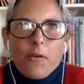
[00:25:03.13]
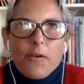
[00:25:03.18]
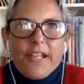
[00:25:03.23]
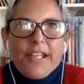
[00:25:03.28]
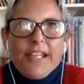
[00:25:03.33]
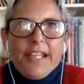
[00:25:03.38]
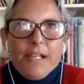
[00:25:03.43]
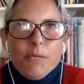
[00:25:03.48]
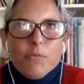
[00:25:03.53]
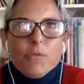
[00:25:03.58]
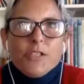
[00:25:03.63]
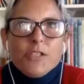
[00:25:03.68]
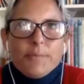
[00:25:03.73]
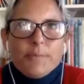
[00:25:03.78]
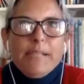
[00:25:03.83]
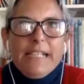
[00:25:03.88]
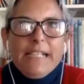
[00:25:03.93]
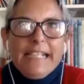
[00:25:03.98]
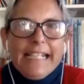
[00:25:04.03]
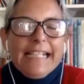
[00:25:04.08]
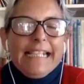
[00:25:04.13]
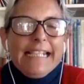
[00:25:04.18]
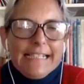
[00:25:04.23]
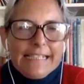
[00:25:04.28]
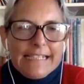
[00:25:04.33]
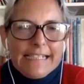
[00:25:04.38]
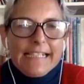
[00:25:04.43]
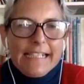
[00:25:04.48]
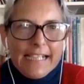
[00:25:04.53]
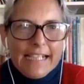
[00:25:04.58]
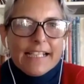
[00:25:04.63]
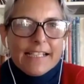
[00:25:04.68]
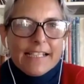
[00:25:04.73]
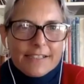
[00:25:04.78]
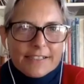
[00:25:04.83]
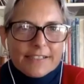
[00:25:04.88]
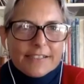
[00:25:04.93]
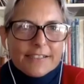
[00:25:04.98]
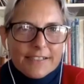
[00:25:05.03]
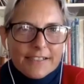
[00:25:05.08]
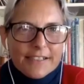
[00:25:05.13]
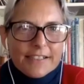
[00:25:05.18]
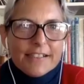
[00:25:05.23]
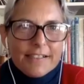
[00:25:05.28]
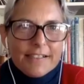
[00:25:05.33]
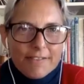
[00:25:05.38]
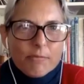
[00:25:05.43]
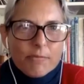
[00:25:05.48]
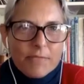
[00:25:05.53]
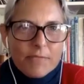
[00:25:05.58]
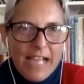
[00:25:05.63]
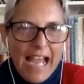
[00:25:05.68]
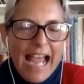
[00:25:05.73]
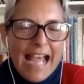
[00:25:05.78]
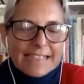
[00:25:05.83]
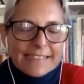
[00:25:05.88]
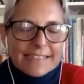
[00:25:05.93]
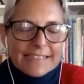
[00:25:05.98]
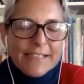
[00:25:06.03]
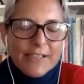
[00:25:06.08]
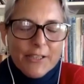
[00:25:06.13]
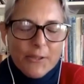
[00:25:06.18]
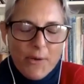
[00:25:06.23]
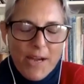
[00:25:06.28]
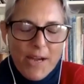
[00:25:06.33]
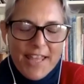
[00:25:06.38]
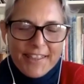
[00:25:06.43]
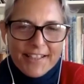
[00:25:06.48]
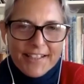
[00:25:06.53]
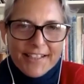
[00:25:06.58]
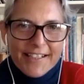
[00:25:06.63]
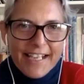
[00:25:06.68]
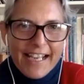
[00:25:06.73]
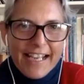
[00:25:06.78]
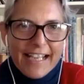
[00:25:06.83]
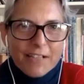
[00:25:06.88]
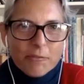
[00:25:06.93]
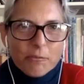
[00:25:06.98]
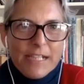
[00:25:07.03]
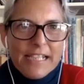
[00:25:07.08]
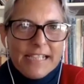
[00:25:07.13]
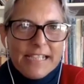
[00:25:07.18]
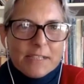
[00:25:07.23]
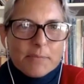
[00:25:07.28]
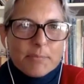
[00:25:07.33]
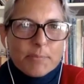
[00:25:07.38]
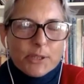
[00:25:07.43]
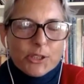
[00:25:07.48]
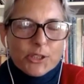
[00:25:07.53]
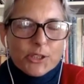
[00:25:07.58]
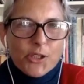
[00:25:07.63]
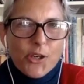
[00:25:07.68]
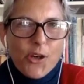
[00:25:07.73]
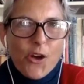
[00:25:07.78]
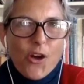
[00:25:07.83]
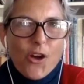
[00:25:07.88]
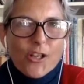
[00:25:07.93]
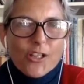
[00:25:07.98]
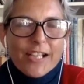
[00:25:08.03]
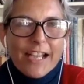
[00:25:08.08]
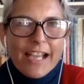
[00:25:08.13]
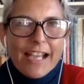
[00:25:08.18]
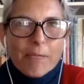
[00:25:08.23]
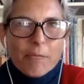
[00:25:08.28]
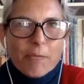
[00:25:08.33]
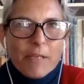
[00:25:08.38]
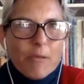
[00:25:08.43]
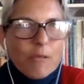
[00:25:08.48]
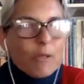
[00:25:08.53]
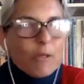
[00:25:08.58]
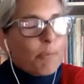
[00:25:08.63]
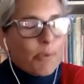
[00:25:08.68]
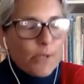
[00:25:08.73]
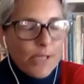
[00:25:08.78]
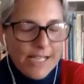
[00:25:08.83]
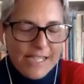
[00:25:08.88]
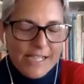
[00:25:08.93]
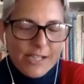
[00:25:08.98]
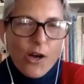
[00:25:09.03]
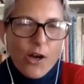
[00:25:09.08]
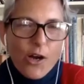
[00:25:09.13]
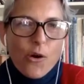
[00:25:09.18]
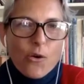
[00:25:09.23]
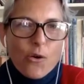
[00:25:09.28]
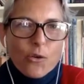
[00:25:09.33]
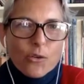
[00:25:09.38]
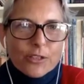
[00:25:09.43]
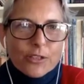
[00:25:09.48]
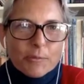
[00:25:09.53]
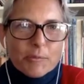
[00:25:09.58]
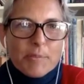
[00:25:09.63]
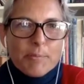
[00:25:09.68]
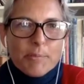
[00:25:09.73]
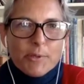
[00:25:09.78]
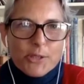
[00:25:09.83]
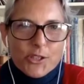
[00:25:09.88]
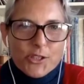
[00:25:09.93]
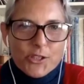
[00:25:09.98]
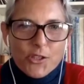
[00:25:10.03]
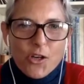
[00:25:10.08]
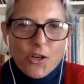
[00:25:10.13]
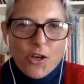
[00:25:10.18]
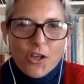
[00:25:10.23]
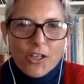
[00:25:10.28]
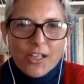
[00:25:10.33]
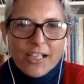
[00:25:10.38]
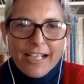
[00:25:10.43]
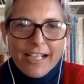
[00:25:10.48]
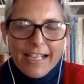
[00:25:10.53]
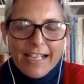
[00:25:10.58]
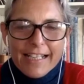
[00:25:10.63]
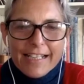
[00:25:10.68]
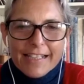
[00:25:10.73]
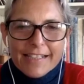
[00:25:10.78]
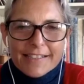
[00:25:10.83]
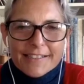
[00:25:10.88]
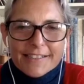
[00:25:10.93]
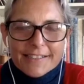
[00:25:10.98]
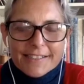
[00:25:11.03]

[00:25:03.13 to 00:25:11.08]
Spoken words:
it was beginning to get nasty, the weather, and we did push on, and we were pretty cold, and we pushed on, and